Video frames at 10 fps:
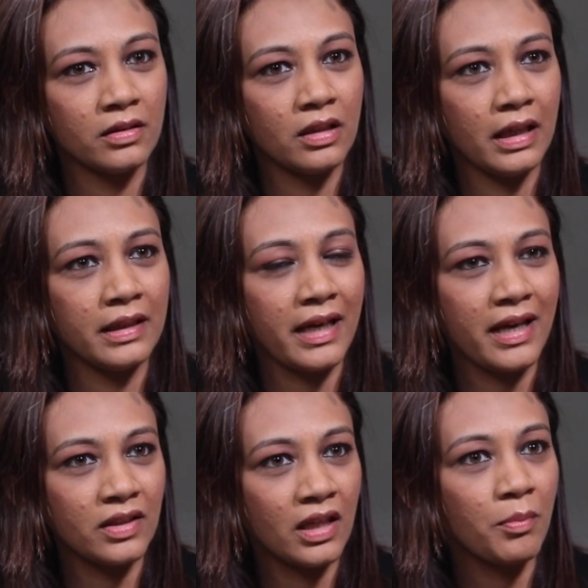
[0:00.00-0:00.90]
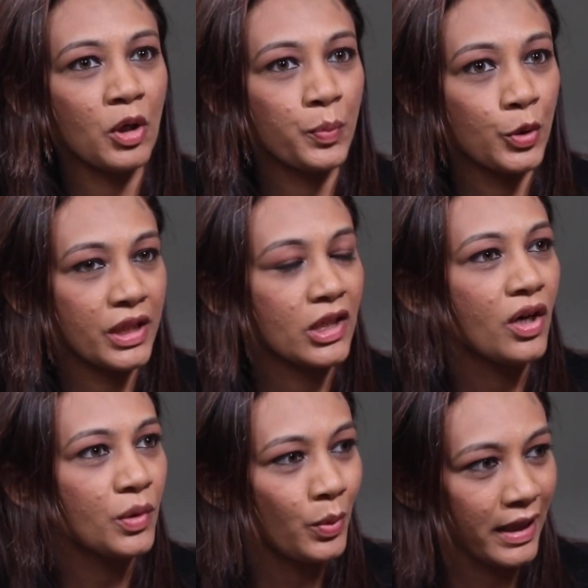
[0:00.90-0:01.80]
the entire thing about putting
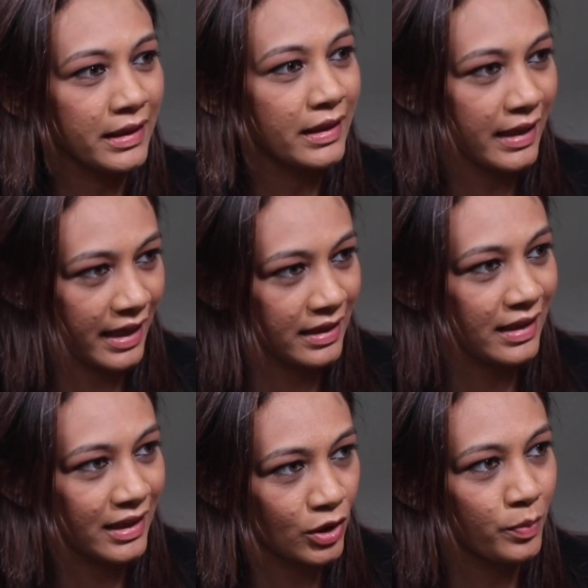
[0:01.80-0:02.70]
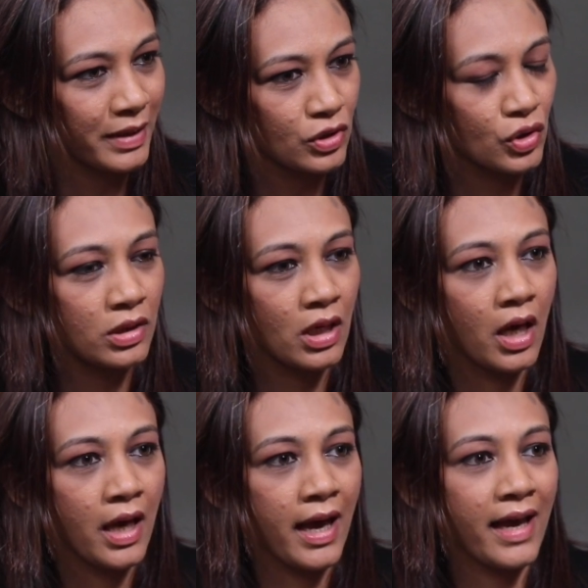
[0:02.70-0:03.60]
on weight, again, like you mentioned,
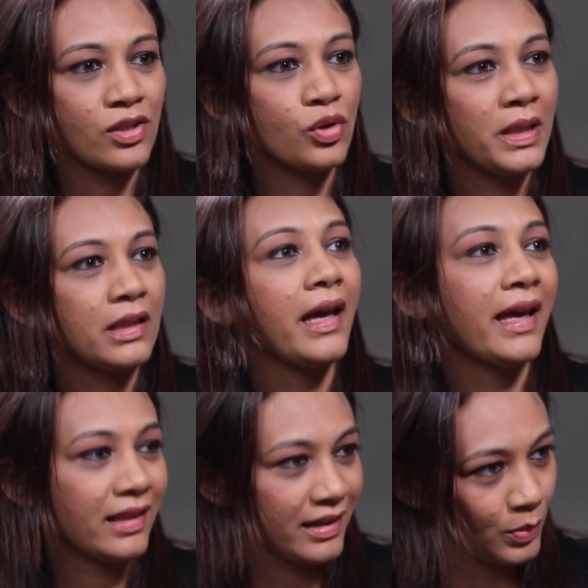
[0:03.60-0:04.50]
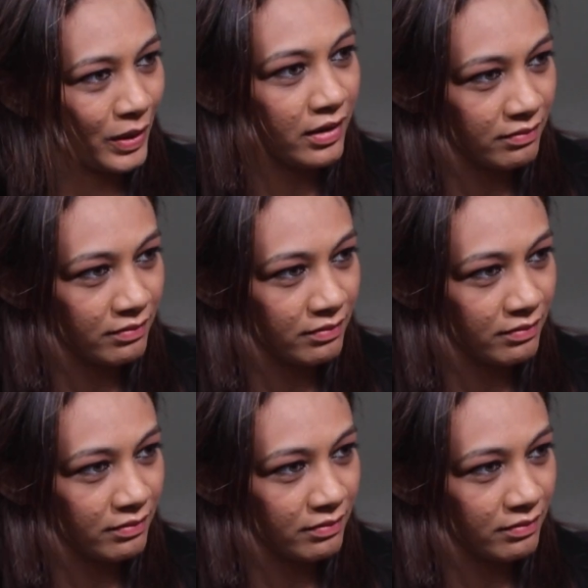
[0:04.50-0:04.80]
has to be the healthy way.